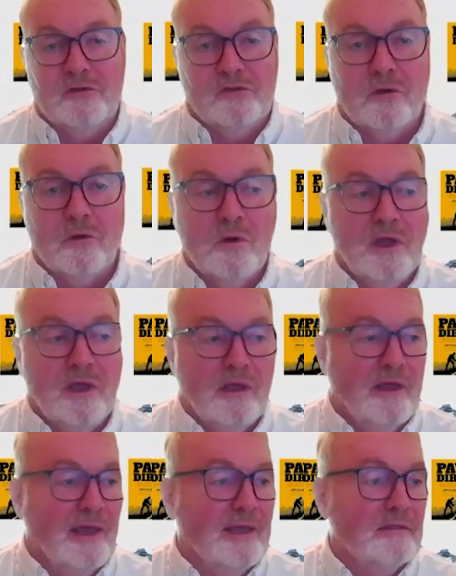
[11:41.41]
So,
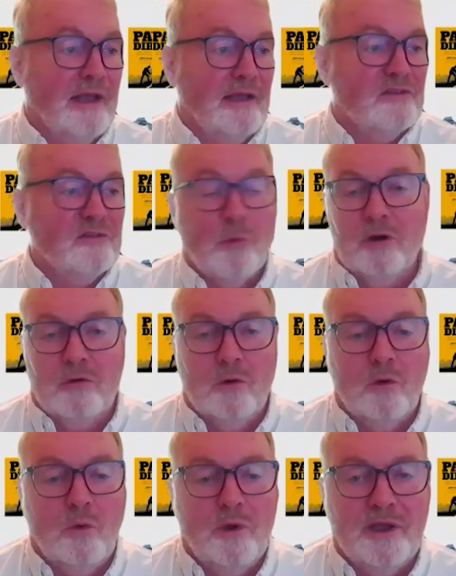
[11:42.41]
and last, Mark,
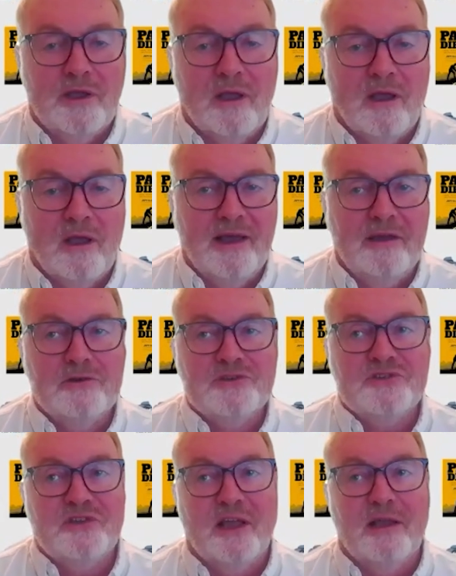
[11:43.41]
real quick, I
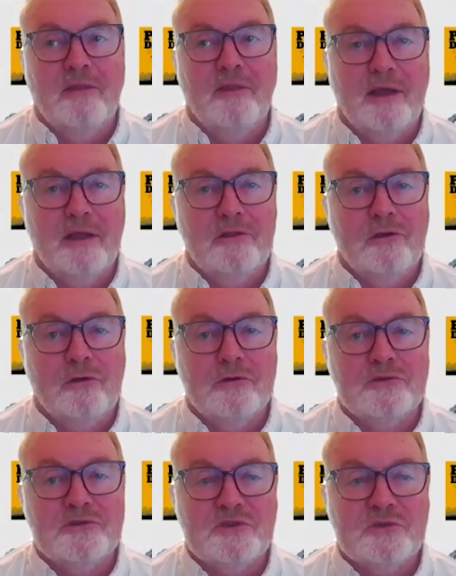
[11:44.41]
understand that you
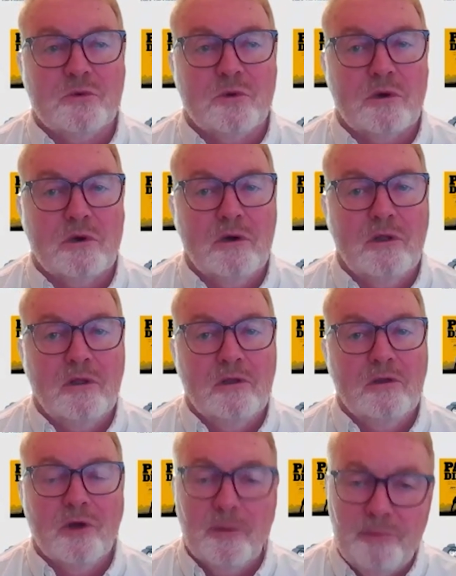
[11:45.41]
can store
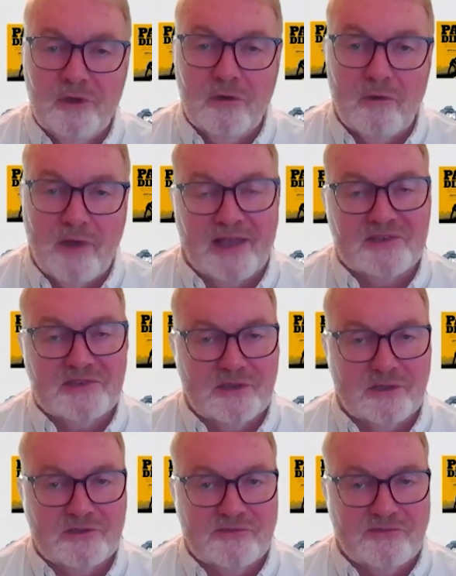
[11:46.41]
crypto
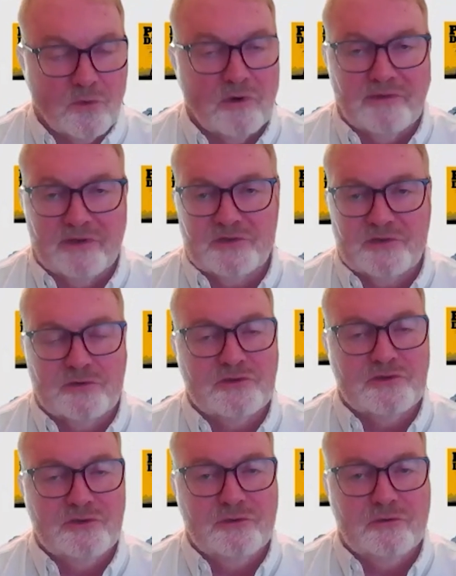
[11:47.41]
assets for
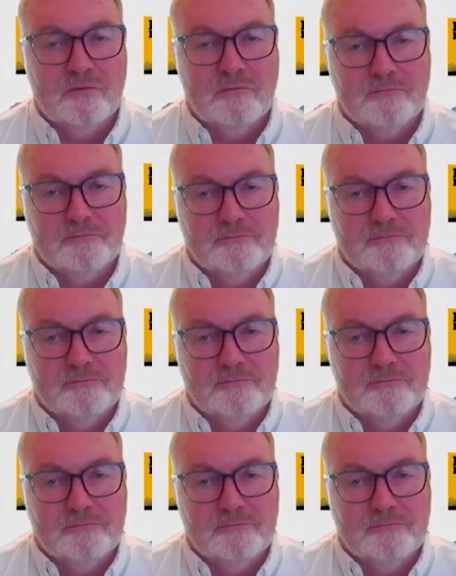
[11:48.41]
investors too.